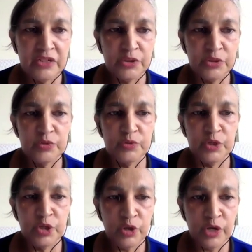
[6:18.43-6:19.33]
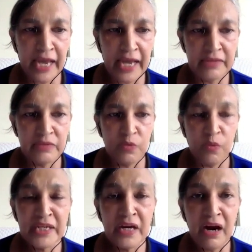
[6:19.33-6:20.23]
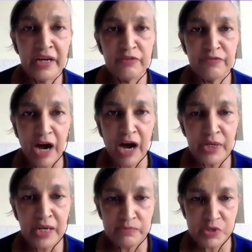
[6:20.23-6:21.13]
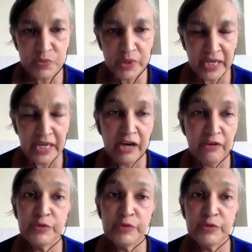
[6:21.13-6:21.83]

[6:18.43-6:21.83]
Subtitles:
to look at what kind of outcomes we can have,